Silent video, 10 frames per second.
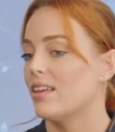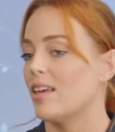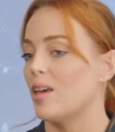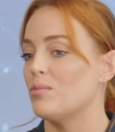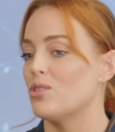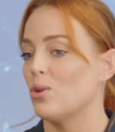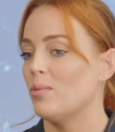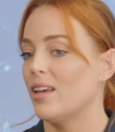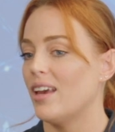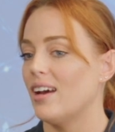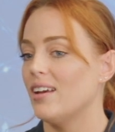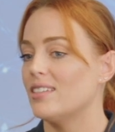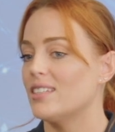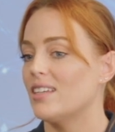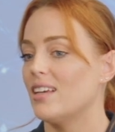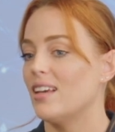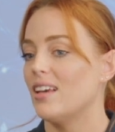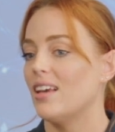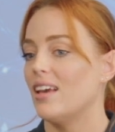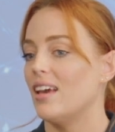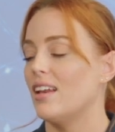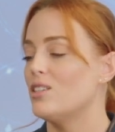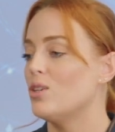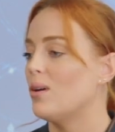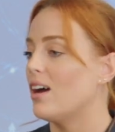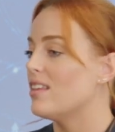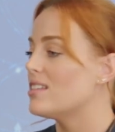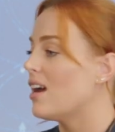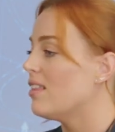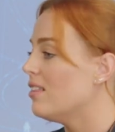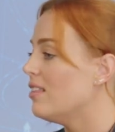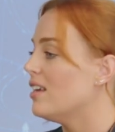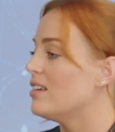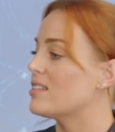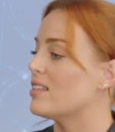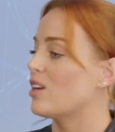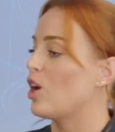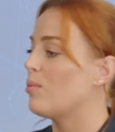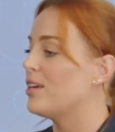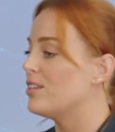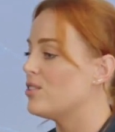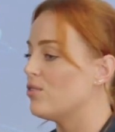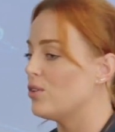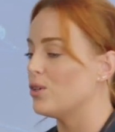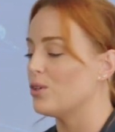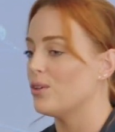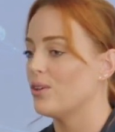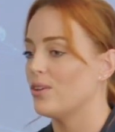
Keep zooming out, and as you are, there's other things that are coming into view.